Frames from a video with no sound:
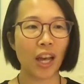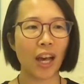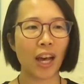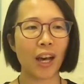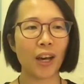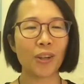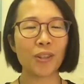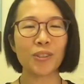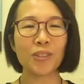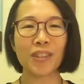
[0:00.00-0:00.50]

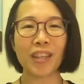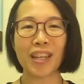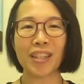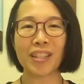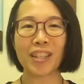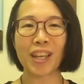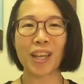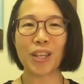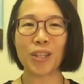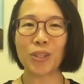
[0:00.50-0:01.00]
how then
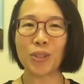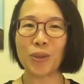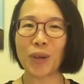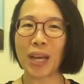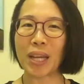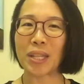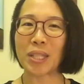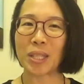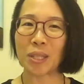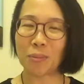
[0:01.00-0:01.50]
can you
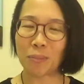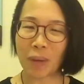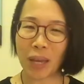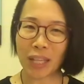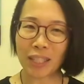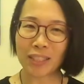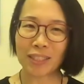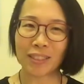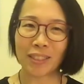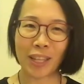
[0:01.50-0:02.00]

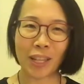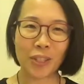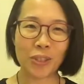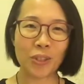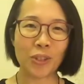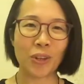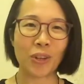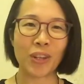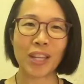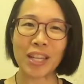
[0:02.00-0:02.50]
expect that
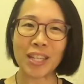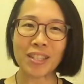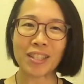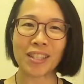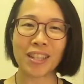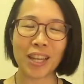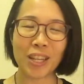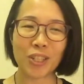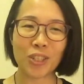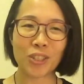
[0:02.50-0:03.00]
your
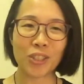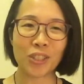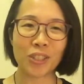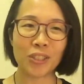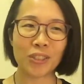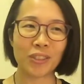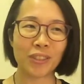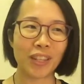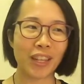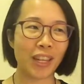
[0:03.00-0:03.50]

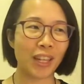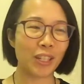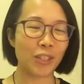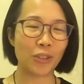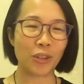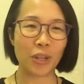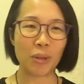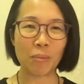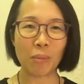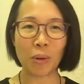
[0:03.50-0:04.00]
intellectual and
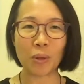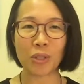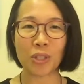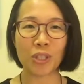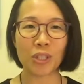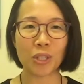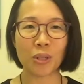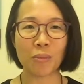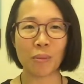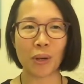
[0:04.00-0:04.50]
your
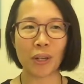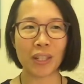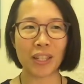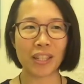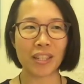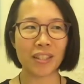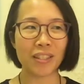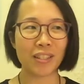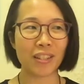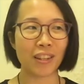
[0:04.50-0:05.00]
emotional
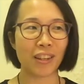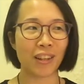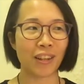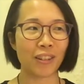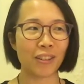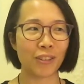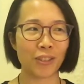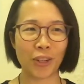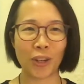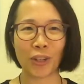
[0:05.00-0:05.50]
bodies
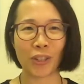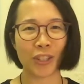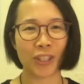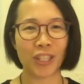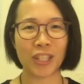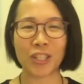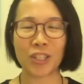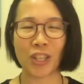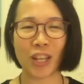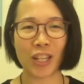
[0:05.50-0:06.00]
are not going
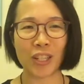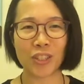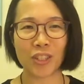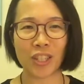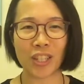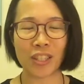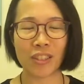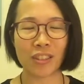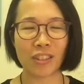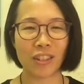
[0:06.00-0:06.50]
to change
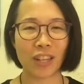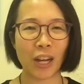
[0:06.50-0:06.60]
either?